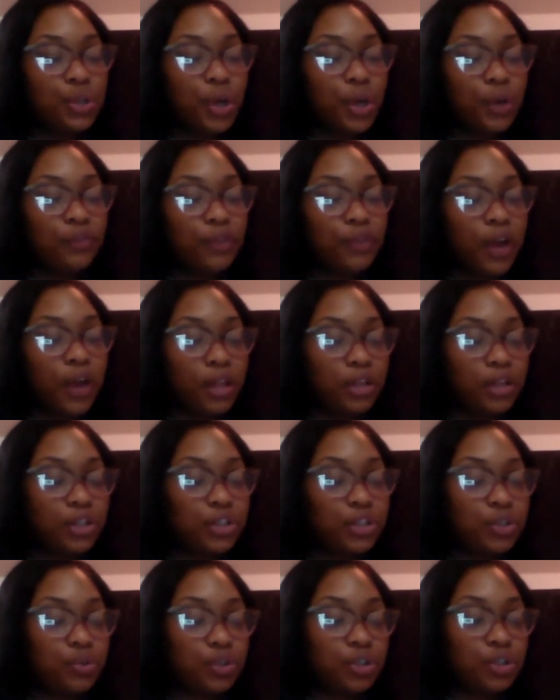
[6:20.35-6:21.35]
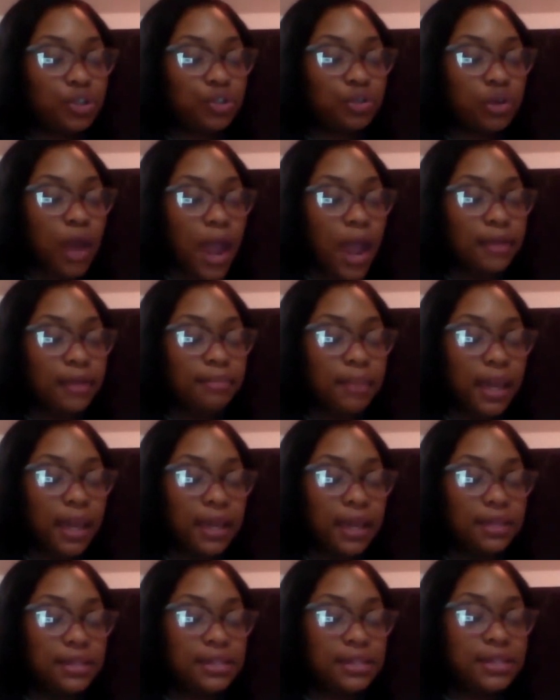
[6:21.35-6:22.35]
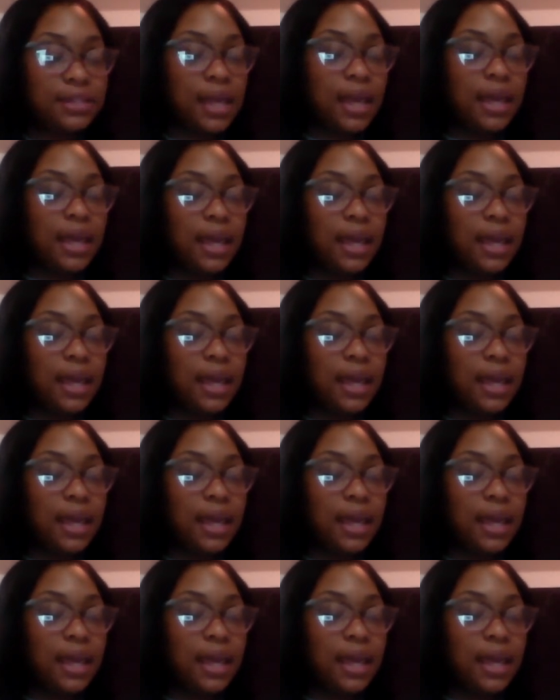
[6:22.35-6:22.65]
of colors to attract mates.